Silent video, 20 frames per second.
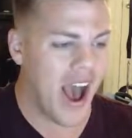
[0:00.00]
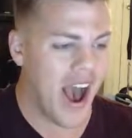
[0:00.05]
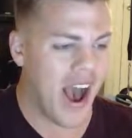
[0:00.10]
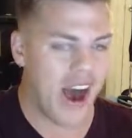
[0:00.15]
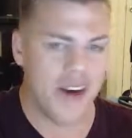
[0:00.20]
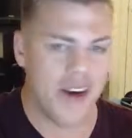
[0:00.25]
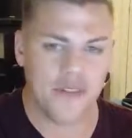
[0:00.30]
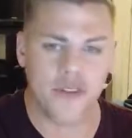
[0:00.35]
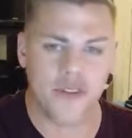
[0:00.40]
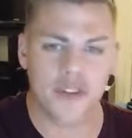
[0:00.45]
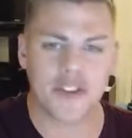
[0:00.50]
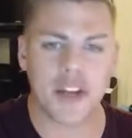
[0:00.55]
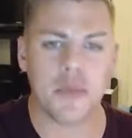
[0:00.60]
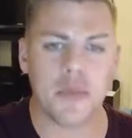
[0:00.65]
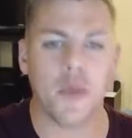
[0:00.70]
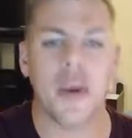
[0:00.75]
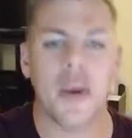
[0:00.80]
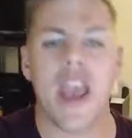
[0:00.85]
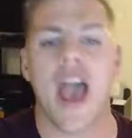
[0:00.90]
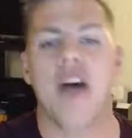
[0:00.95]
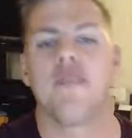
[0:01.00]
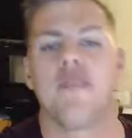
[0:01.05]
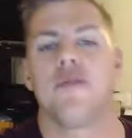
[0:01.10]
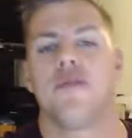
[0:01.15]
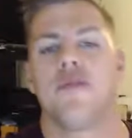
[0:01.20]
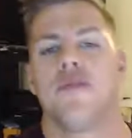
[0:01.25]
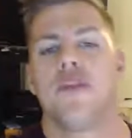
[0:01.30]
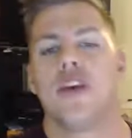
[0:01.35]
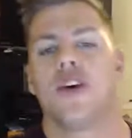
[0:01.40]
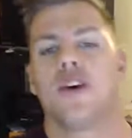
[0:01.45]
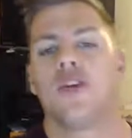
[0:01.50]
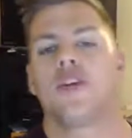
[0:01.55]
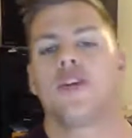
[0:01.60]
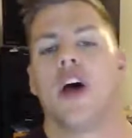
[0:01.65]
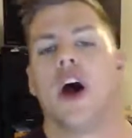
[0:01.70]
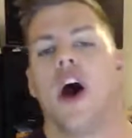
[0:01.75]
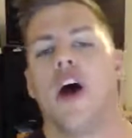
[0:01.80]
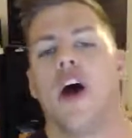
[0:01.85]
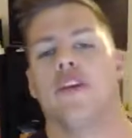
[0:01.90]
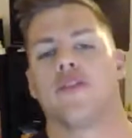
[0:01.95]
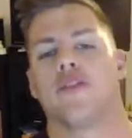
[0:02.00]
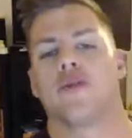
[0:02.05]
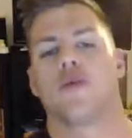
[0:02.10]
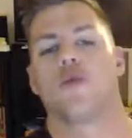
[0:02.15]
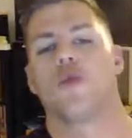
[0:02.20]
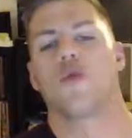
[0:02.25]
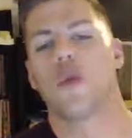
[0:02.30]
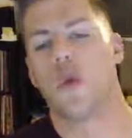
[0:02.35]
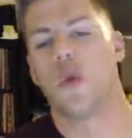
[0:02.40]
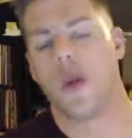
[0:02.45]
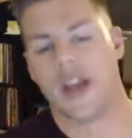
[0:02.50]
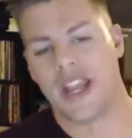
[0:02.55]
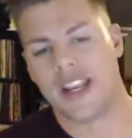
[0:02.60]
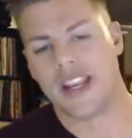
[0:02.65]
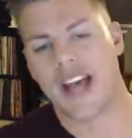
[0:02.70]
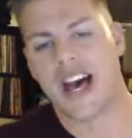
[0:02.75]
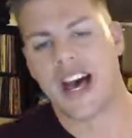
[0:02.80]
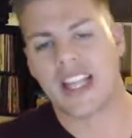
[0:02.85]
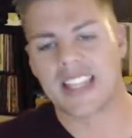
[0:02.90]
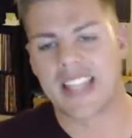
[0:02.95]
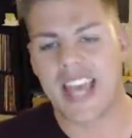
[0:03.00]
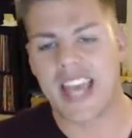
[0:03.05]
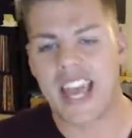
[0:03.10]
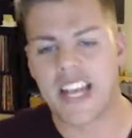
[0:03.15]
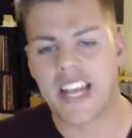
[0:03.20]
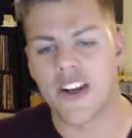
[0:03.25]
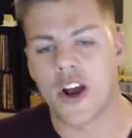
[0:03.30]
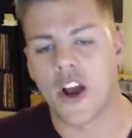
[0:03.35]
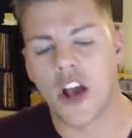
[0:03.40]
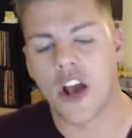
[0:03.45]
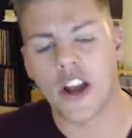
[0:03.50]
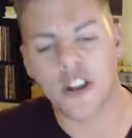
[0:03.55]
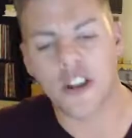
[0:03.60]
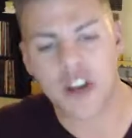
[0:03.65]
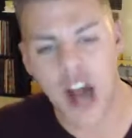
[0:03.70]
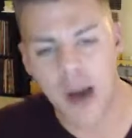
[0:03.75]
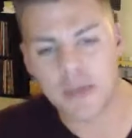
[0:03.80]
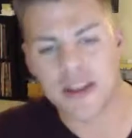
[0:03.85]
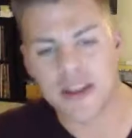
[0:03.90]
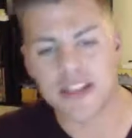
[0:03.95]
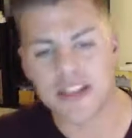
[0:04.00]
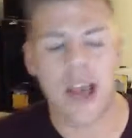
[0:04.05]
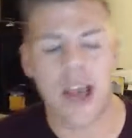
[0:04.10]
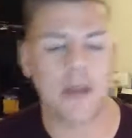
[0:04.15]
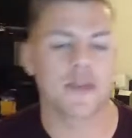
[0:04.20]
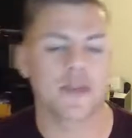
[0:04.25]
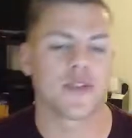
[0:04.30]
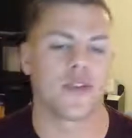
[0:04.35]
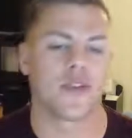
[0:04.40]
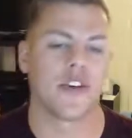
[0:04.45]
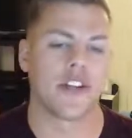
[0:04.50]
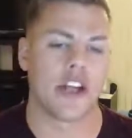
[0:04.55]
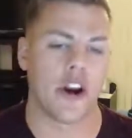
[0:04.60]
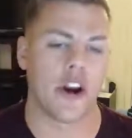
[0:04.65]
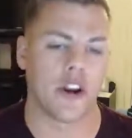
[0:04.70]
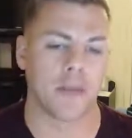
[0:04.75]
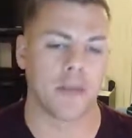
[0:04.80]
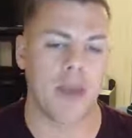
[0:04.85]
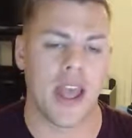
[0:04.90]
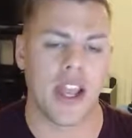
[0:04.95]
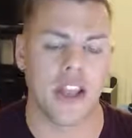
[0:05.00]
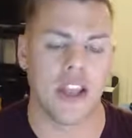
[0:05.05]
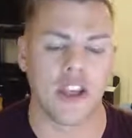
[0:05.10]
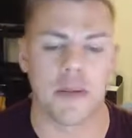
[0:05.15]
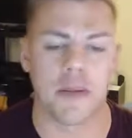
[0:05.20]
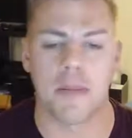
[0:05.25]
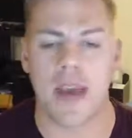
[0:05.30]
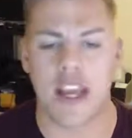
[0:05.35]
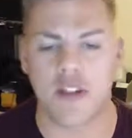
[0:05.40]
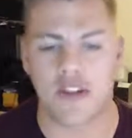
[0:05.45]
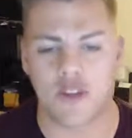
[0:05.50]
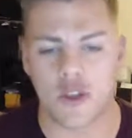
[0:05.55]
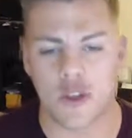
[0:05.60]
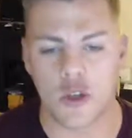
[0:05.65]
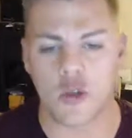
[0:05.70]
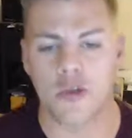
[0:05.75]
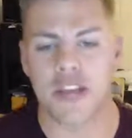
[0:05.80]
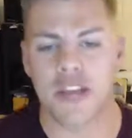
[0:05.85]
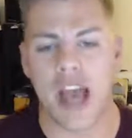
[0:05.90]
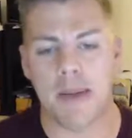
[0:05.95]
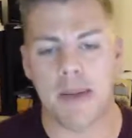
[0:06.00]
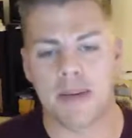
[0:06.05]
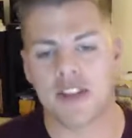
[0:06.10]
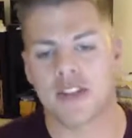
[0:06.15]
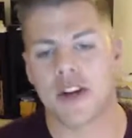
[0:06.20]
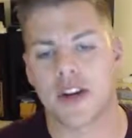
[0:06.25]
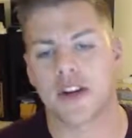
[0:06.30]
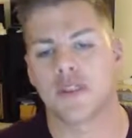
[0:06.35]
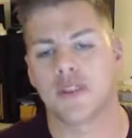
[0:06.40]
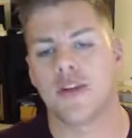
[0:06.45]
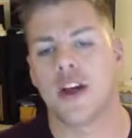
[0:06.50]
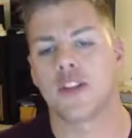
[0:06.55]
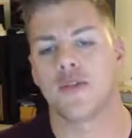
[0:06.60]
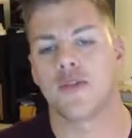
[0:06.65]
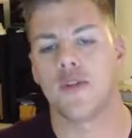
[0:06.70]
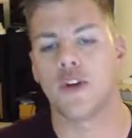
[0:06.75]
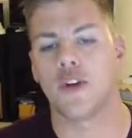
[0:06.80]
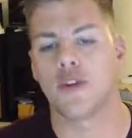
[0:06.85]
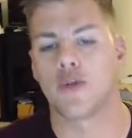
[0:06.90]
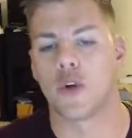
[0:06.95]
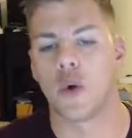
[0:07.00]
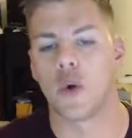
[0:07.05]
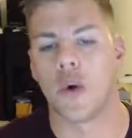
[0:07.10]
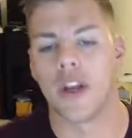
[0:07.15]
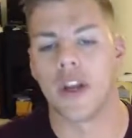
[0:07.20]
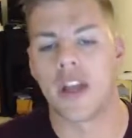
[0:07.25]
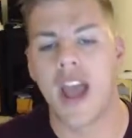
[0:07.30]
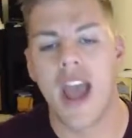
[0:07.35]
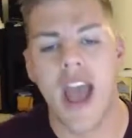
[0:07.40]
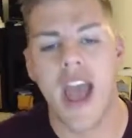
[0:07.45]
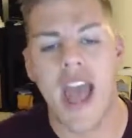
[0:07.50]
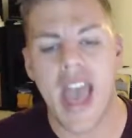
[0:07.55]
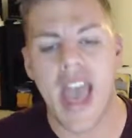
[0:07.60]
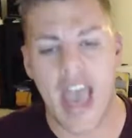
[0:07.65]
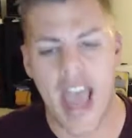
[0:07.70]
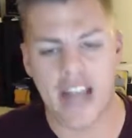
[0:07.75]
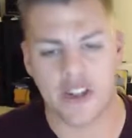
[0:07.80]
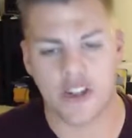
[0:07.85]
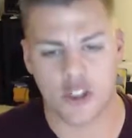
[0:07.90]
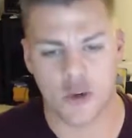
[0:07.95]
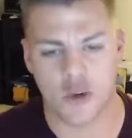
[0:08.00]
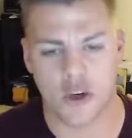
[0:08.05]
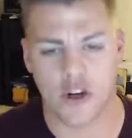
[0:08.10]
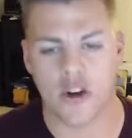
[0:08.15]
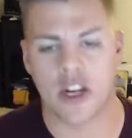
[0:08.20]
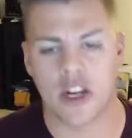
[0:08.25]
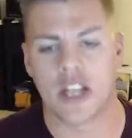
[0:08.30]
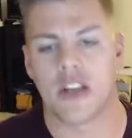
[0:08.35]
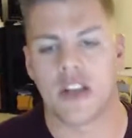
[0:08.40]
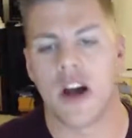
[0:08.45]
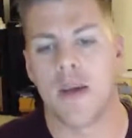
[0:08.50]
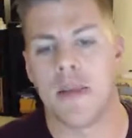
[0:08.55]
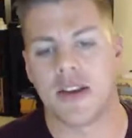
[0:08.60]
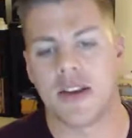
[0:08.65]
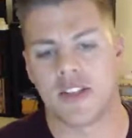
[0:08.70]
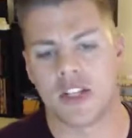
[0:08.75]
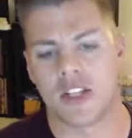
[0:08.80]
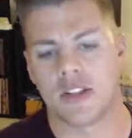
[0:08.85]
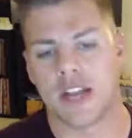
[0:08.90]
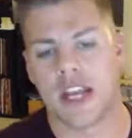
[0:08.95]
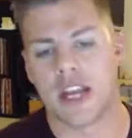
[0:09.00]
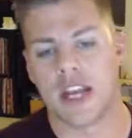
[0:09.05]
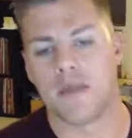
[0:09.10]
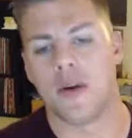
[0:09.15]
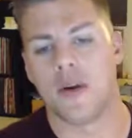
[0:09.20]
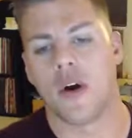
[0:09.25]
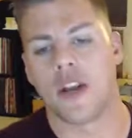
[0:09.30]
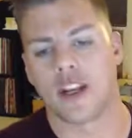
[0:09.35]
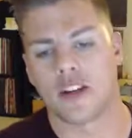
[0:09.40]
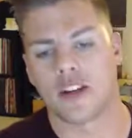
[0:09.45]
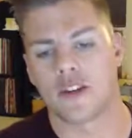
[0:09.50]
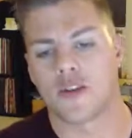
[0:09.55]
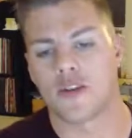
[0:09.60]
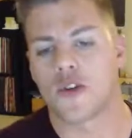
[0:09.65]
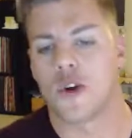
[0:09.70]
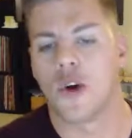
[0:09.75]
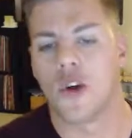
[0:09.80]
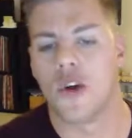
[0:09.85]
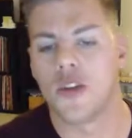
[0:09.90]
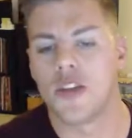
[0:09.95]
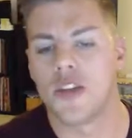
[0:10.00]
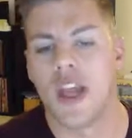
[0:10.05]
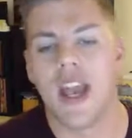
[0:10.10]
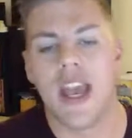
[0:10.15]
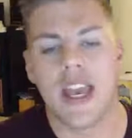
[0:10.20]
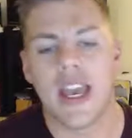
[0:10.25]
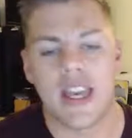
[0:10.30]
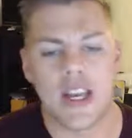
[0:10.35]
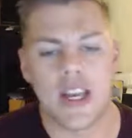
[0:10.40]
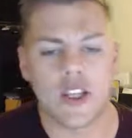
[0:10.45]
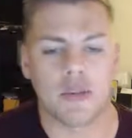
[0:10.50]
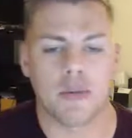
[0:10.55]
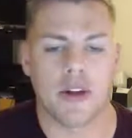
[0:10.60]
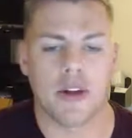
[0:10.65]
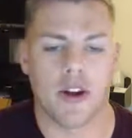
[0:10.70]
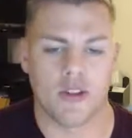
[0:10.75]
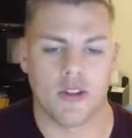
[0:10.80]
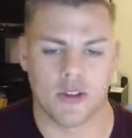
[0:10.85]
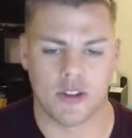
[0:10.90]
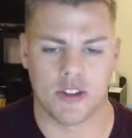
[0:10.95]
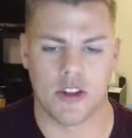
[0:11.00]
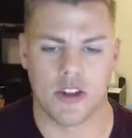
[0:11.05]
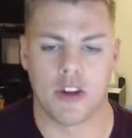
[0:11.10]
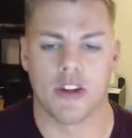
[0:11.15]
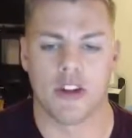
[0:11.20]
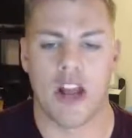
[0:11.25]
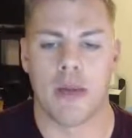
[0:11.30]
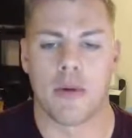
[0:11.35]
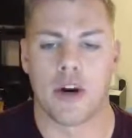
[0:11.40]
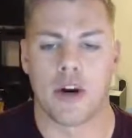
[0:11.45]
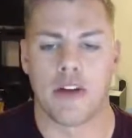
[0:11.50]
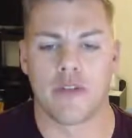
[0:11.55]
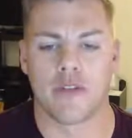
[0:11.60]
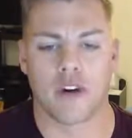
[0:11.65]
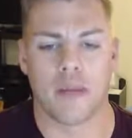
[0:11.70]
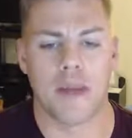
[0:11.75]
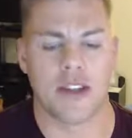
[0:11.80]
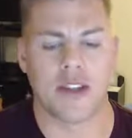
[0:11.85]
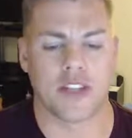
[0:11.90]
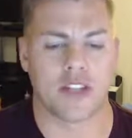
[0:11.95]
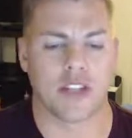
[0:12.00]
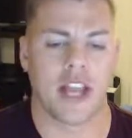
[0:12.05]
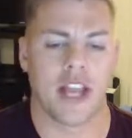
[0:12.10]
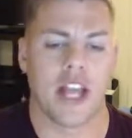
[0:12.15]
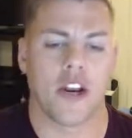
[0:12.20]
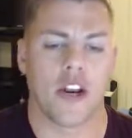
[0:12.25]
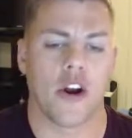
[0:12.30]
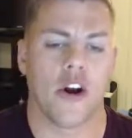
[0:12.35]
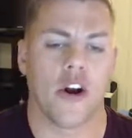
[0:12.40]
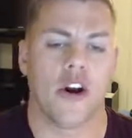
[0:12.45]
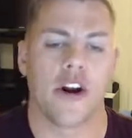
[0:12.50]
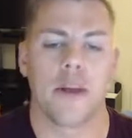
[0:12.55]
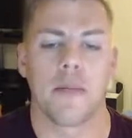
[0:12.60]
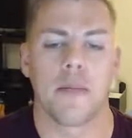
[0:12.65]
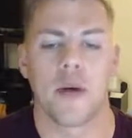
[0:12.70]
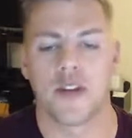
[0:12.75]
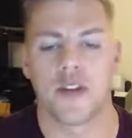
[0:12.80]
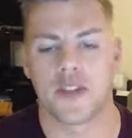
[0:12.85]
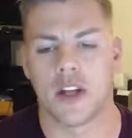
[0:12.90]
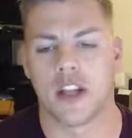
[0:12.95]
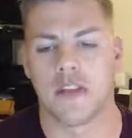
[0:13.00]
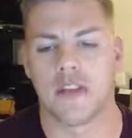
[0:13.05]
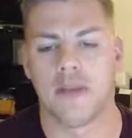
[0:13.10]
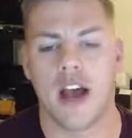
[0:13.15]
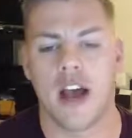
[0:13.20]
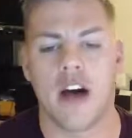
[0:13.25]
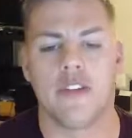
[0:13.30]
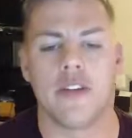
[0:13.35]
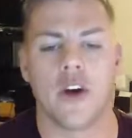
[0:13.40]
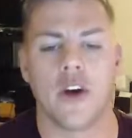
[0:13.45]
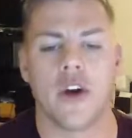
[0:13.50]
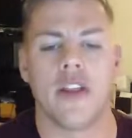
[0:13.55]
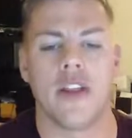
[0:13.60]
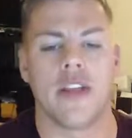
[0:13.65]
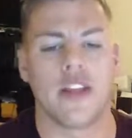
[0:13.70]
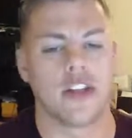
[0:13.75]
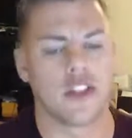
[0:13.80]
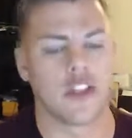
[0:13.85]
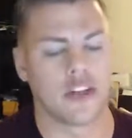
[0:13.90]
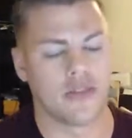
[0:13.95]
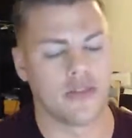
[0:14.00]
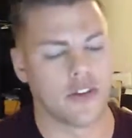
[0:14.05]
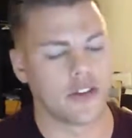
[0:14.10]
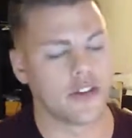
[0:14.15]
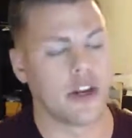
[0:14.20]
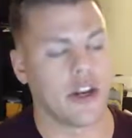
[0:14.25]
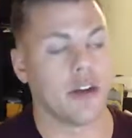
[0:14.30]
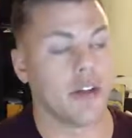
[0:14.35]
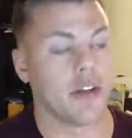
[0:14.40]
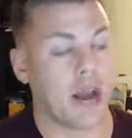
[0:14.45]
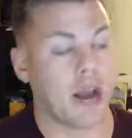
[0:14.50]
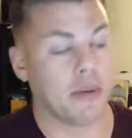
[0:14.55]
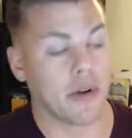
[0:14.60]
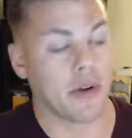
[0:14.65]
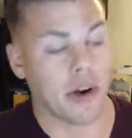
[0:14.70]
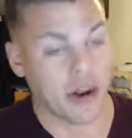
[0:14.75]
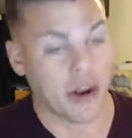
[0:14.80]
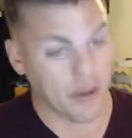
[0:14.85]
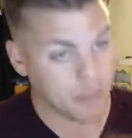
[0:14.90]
First up, we have Field of Ruin. Land uncommon, taps for generic mana. You can pay 2, tap it, sacrifice Field of Ruin, and destroy target non-basic land an opponent controls. Each player searches their library for a basic land card, puts it on the battlefield, then shuffles their library.